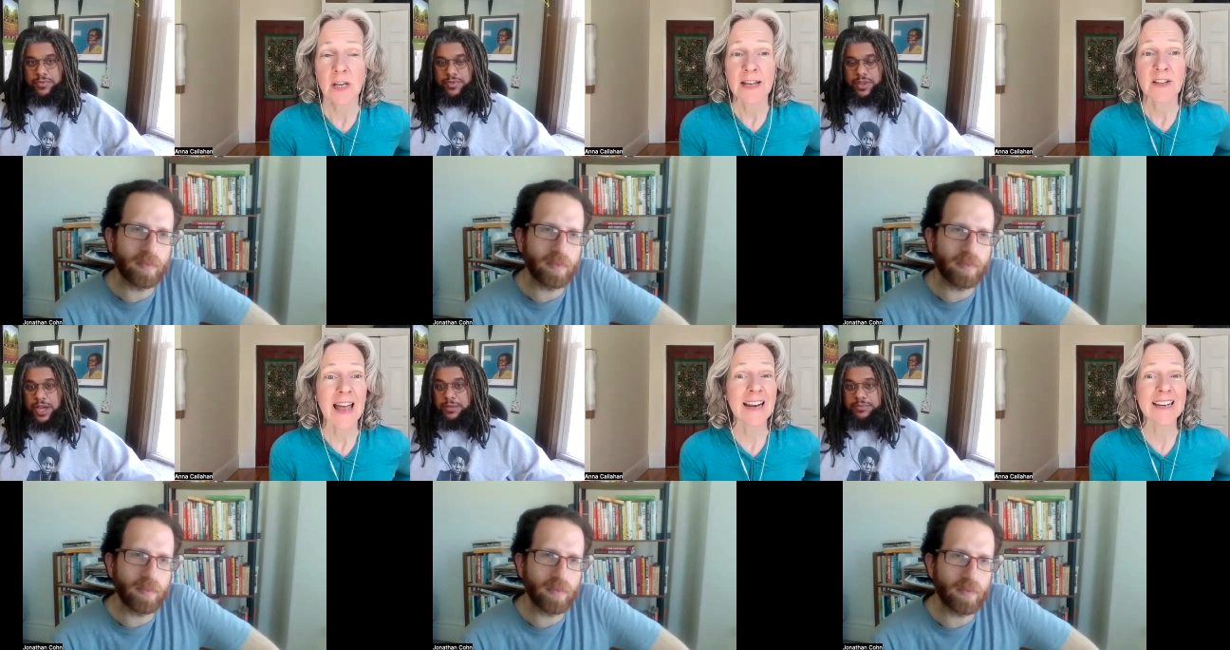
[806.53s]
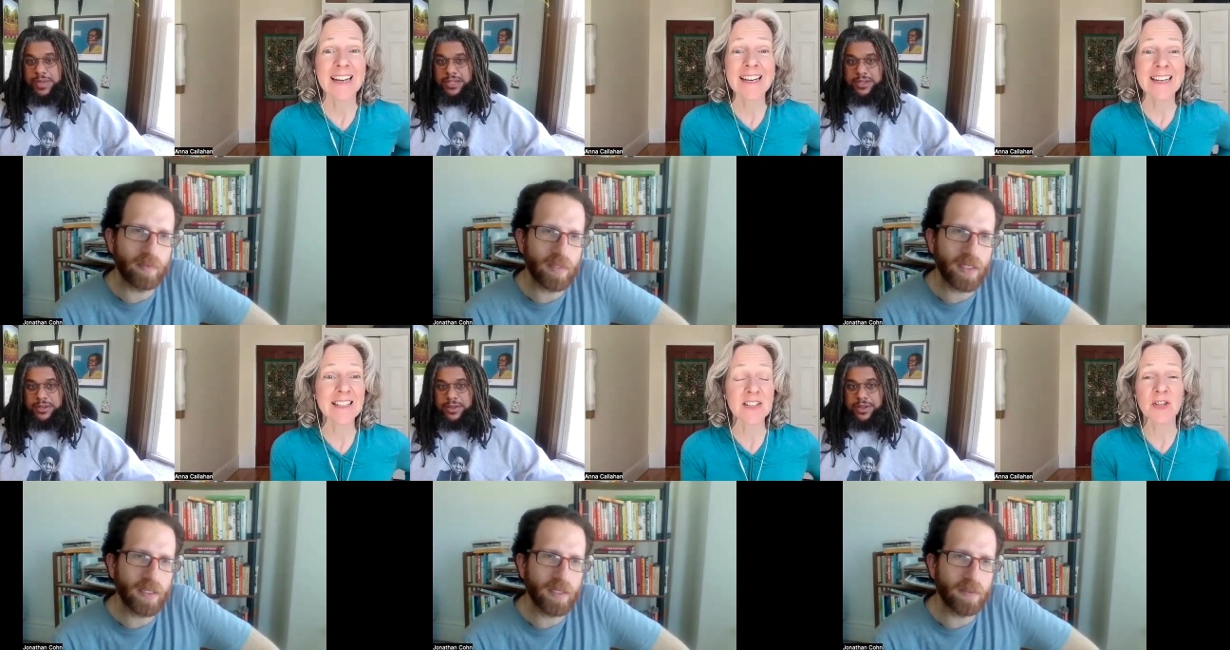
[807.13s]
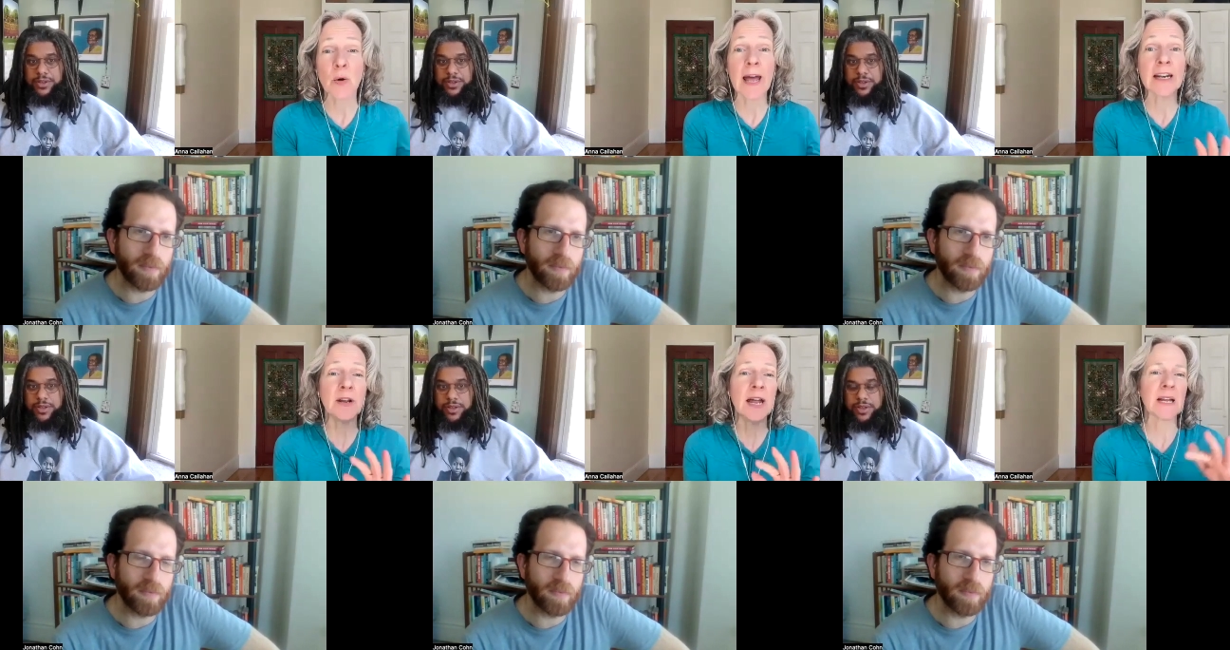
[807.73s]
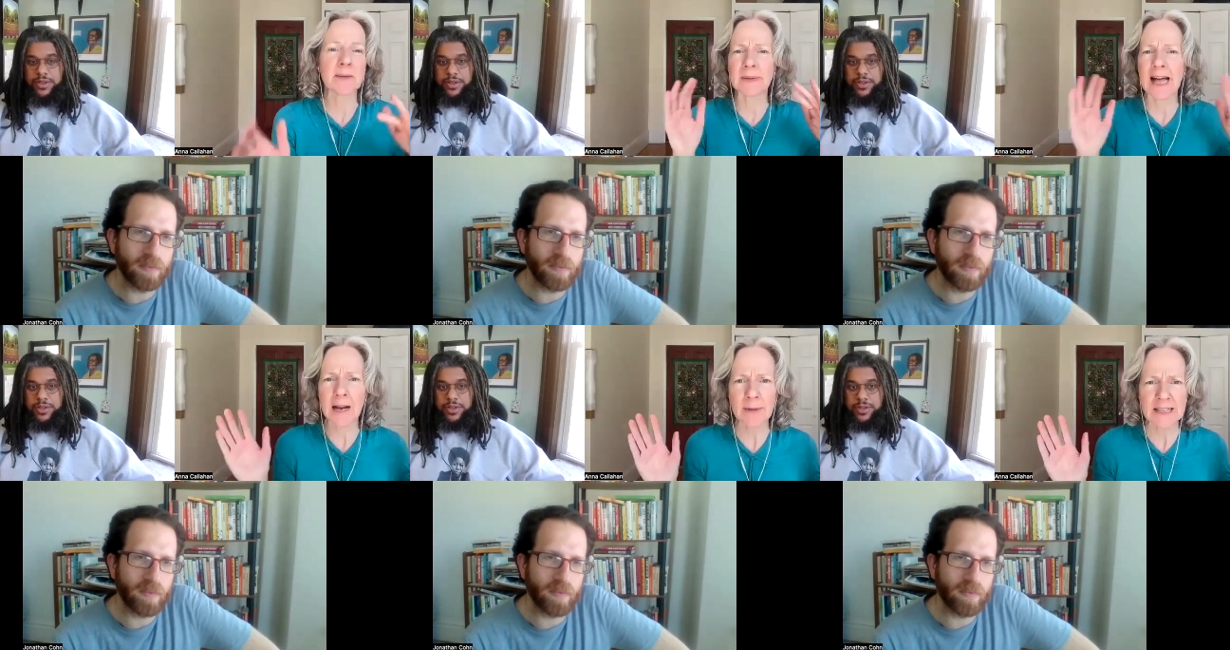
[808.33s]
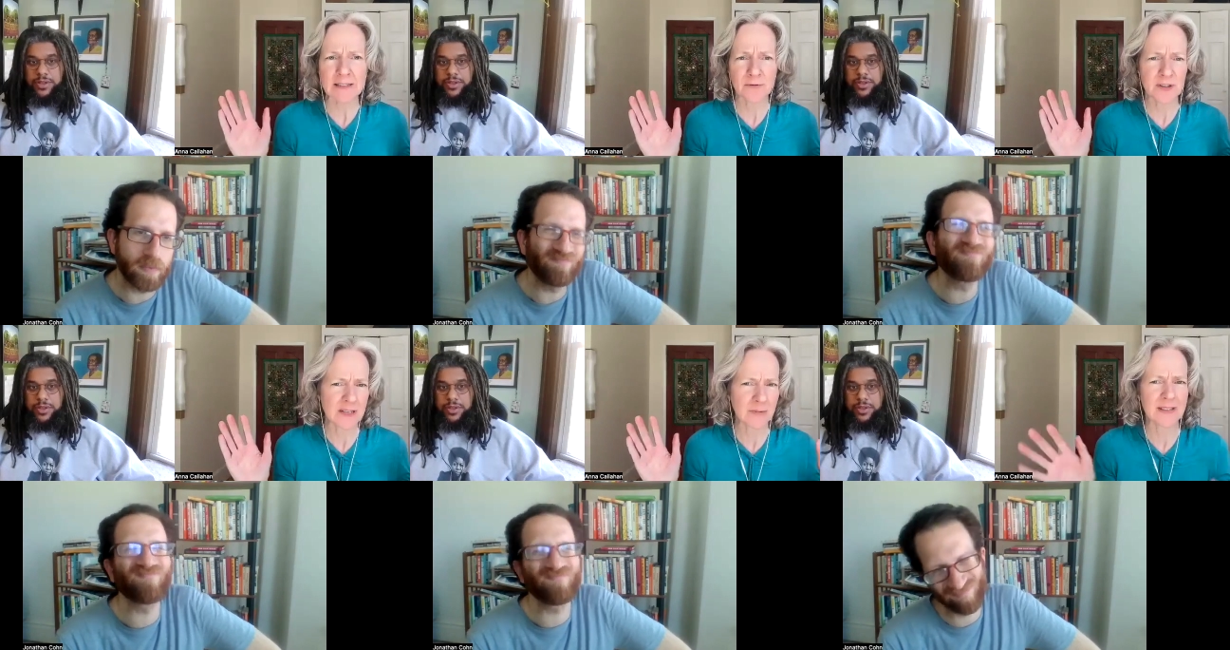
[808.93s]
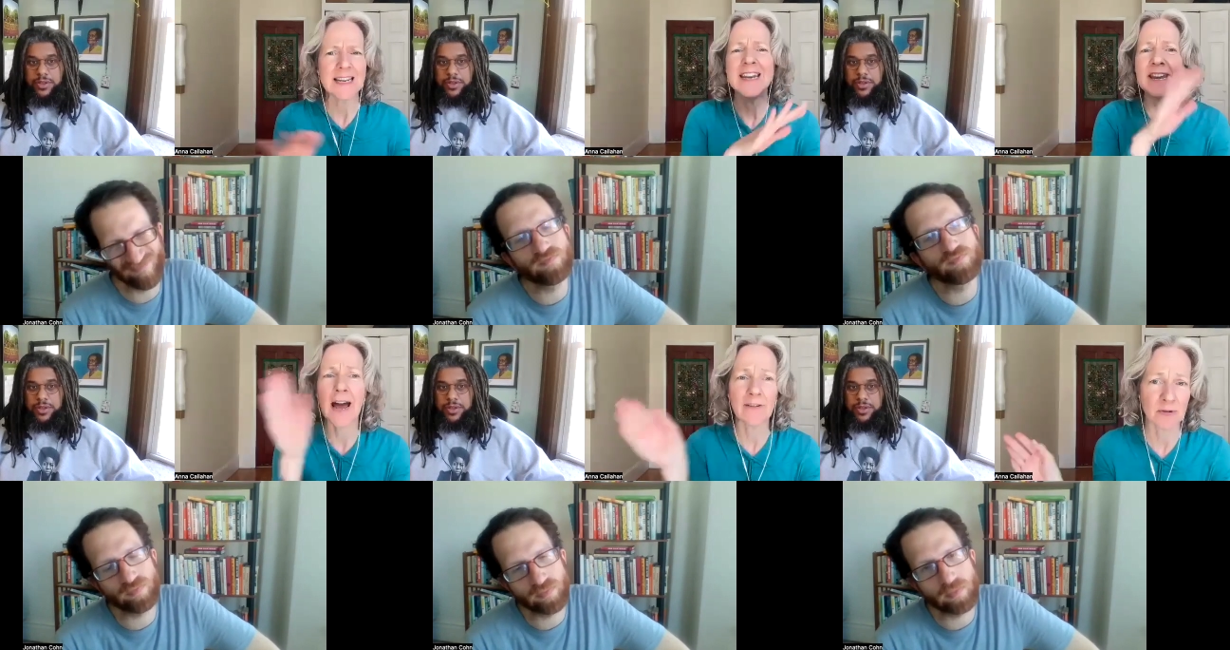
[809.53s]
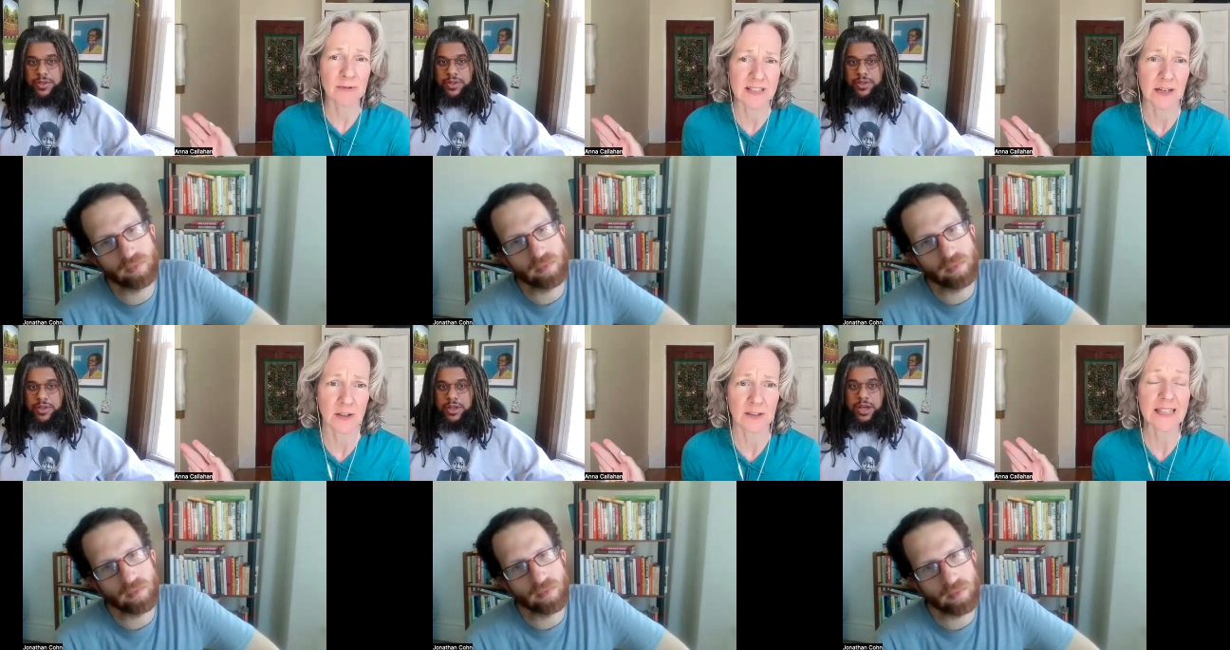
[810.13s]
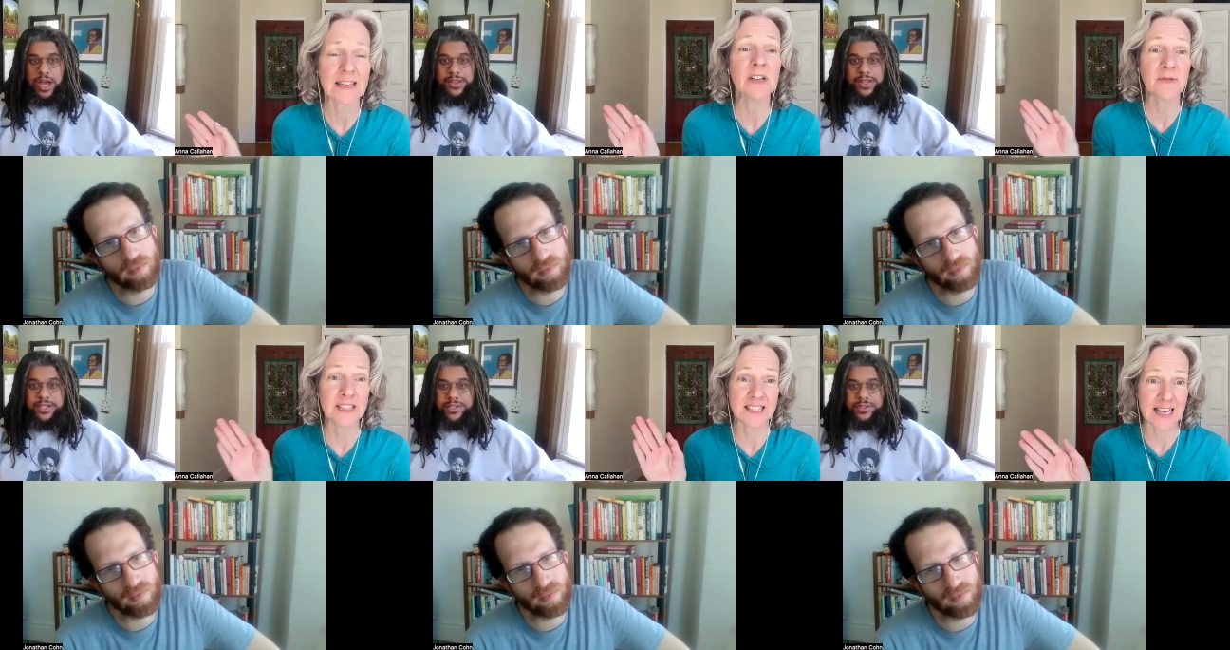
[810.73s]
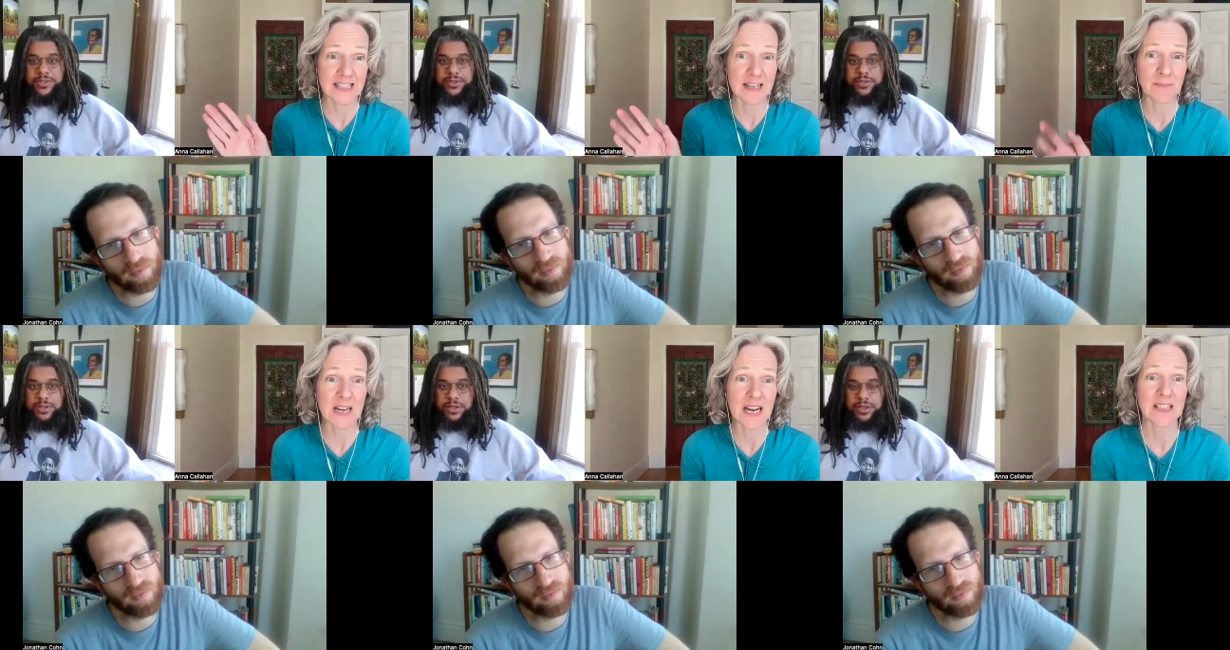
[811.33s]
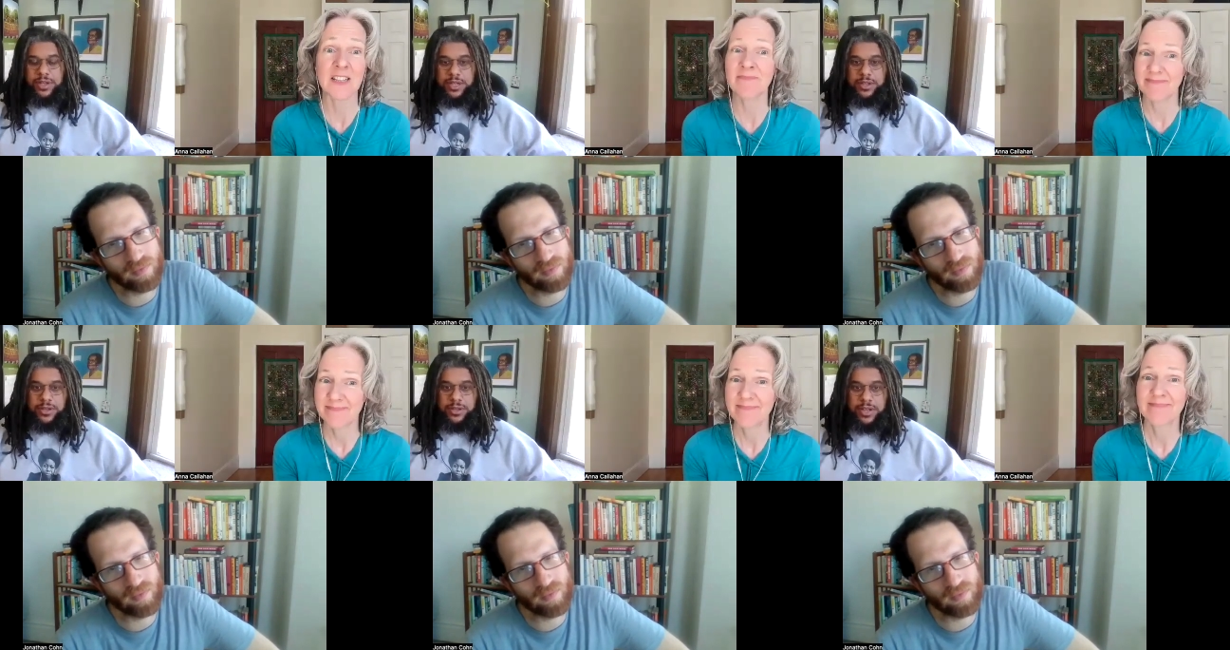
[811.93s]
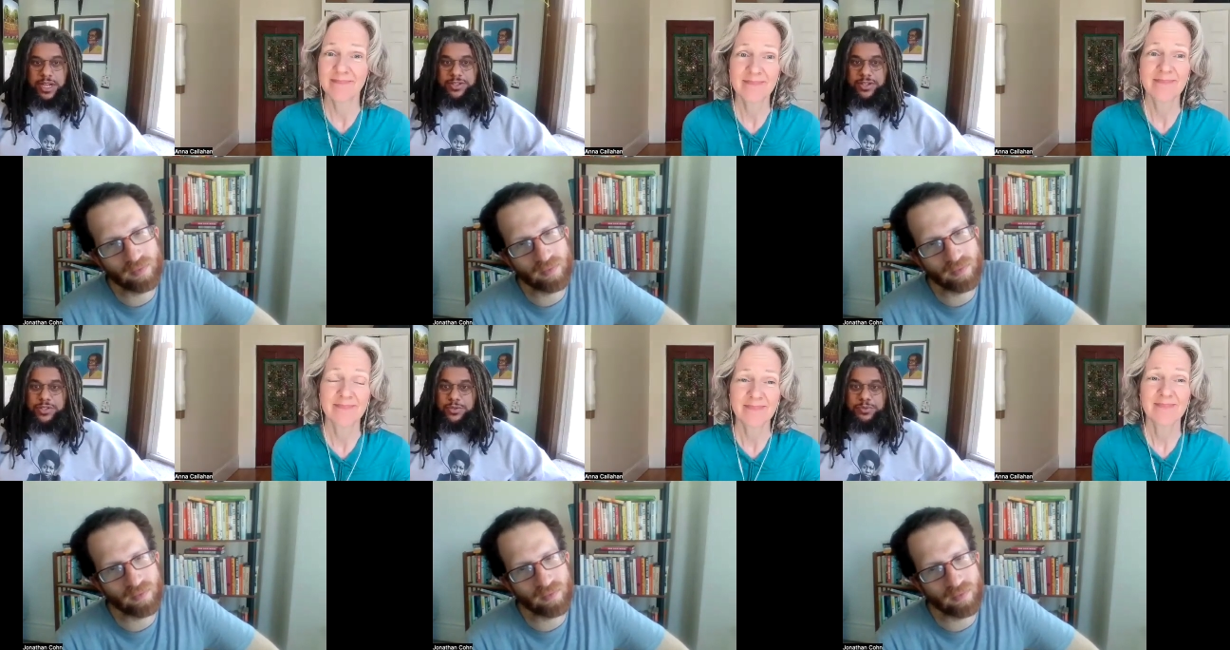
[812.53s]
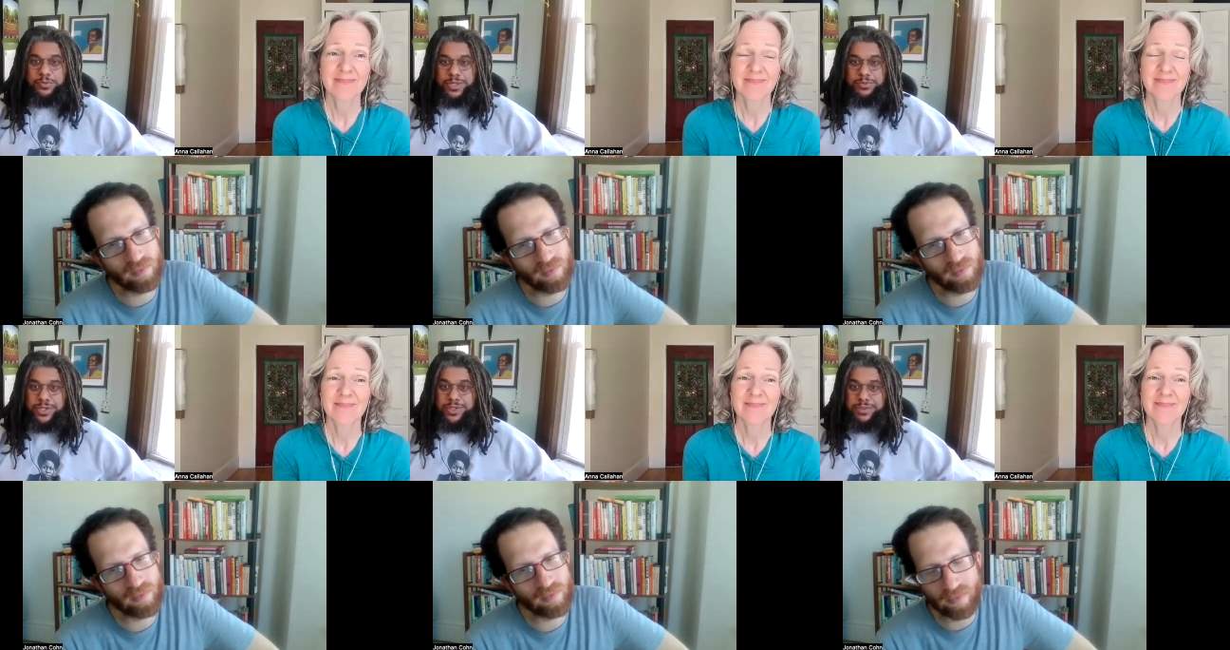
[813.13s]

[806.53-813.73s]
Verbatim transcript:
Speaker 1: Yeah. And and, is, so, and, it, and like black plastic, for example, never recycled, even I think it's also, something on there.
Speaker 2: It's also, when, when you say